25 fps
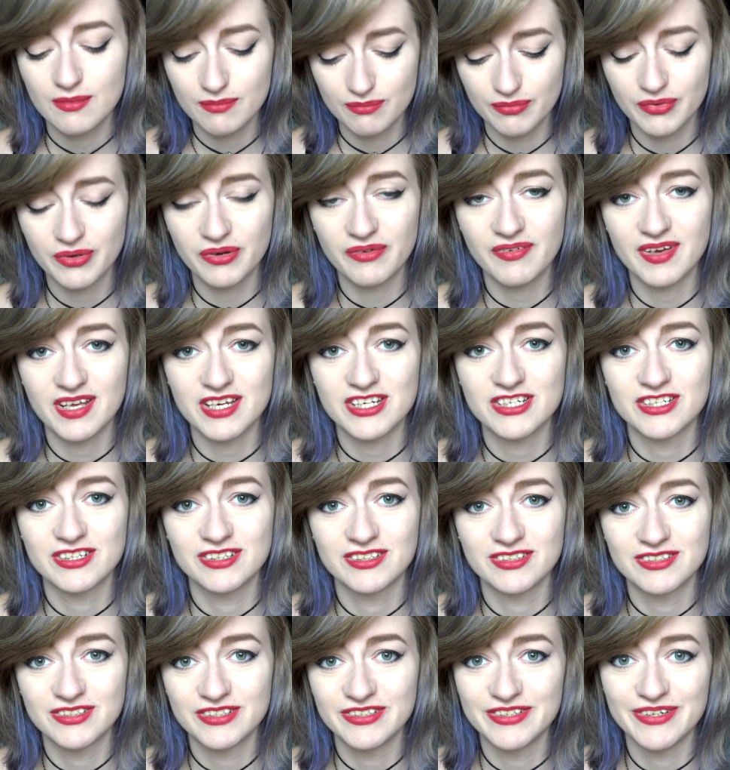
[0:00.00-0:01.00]

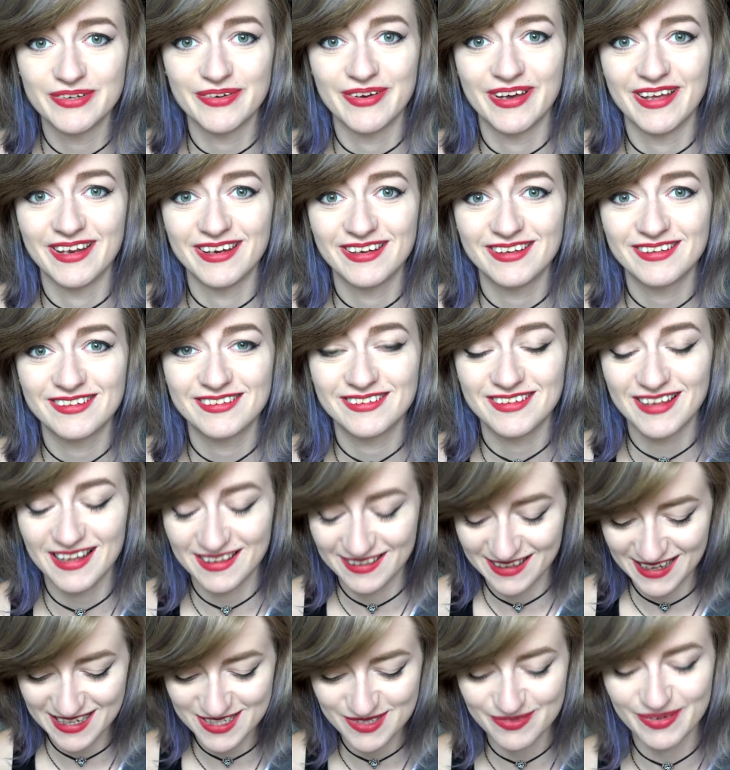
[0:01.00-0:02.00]
motivation to do it
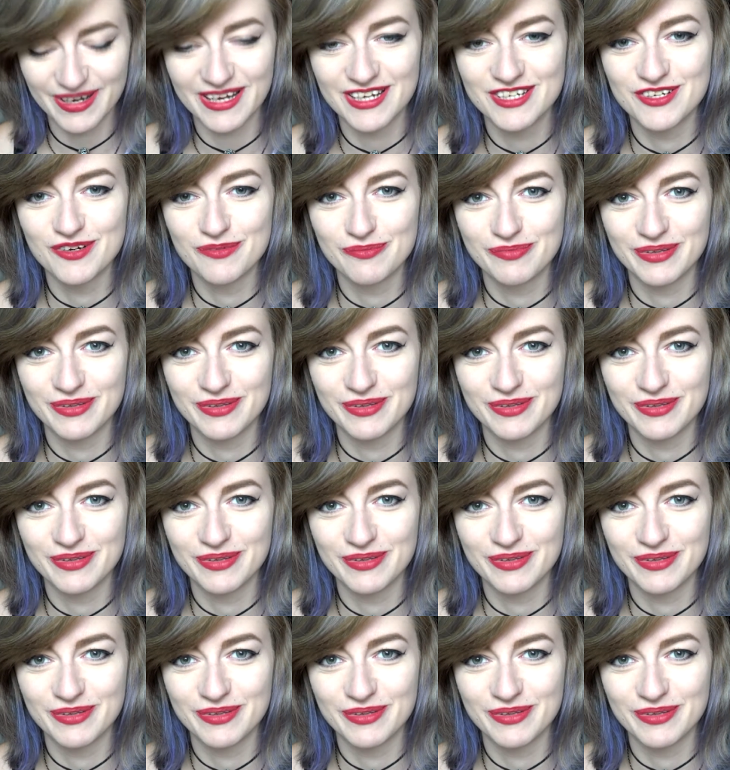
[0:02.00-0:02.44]
and that's why I don't